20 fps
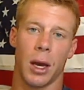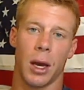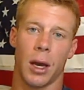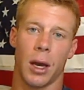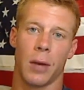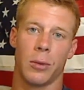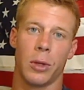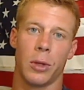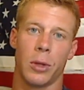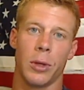
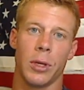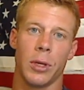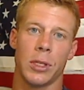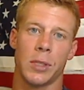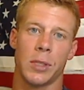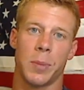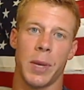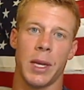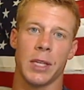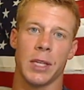
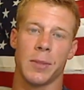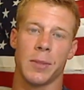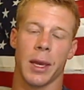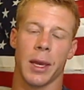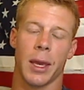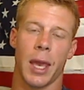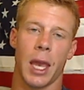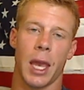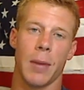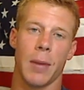Really, speed is
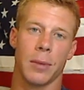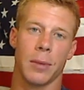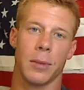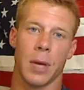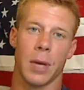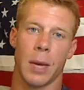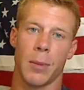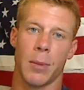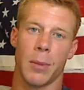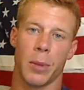my game.
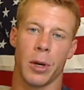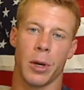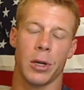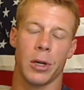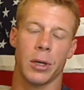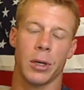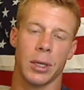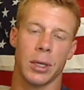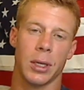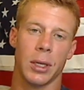I'm a
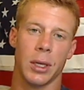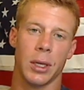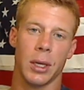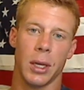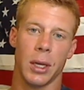burner.